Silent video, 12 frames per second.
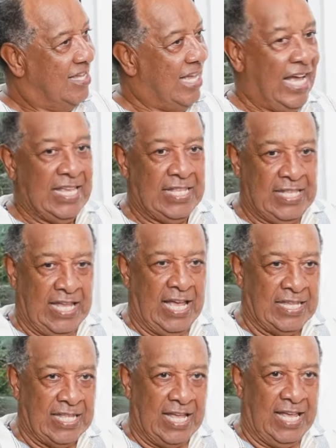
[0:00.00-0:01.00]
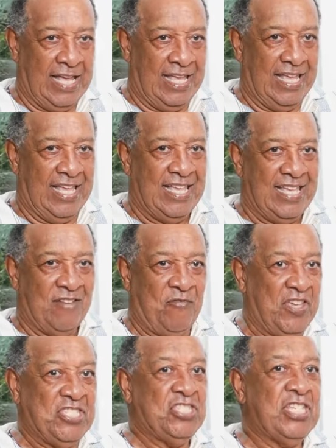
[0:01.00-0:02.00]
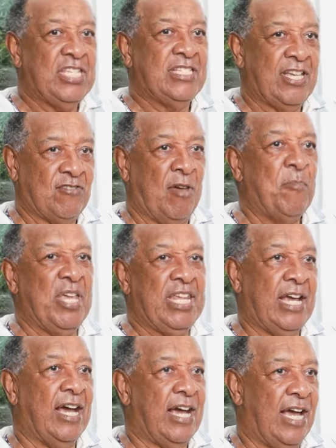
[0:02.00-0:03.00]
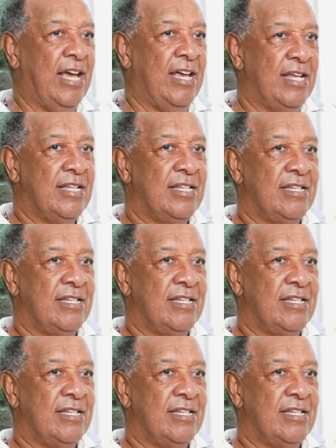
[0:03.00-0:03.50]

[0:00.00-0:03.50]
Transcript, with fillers: I, I, I, first in South America,